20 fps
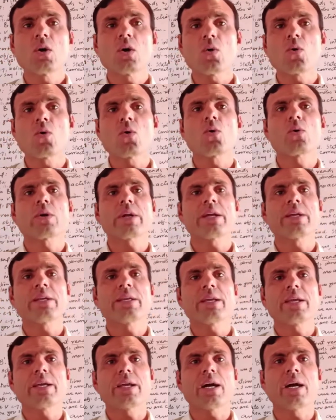or
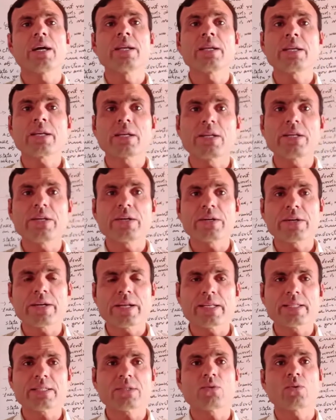any
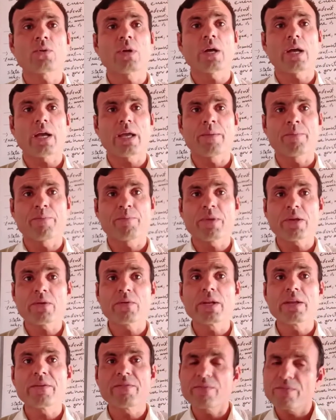unclearness or
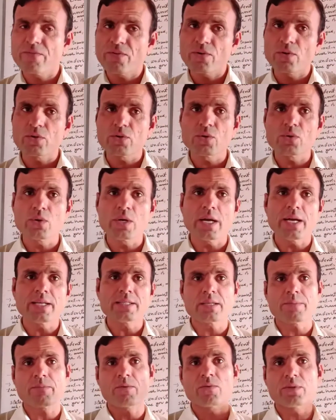ambiguity for you
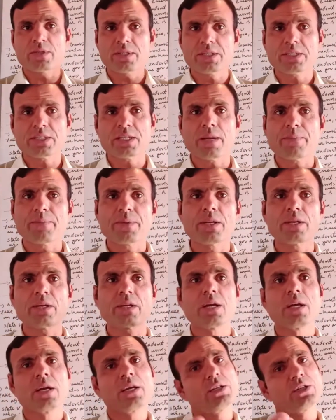guys about this
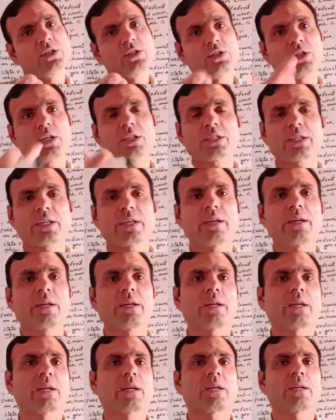topic, just
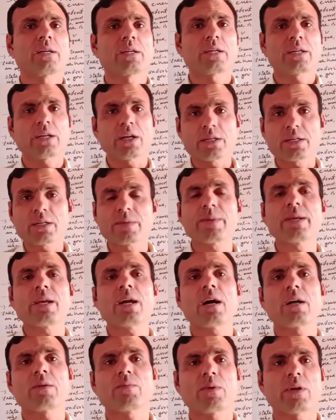can contact me
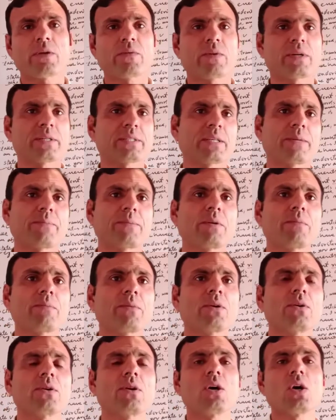on my WhatsApp
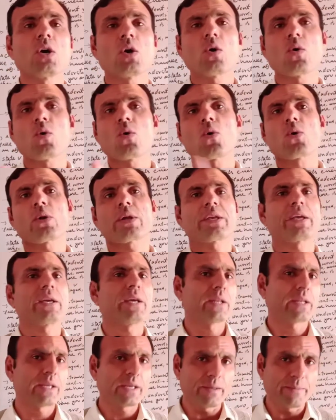number or
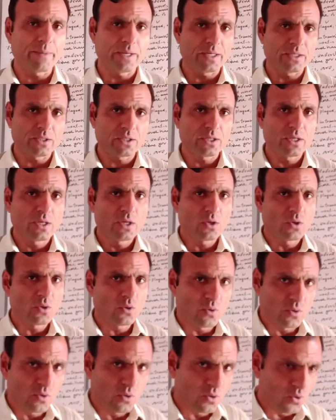can comment
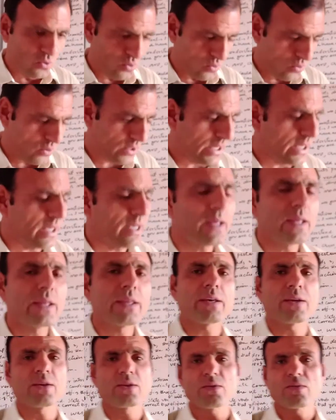you. Okay,
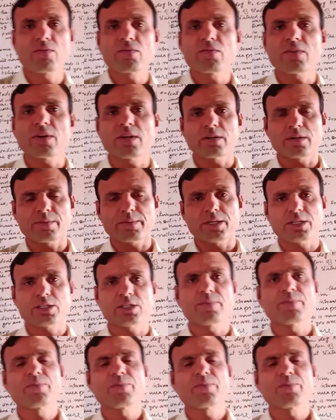thank you very much.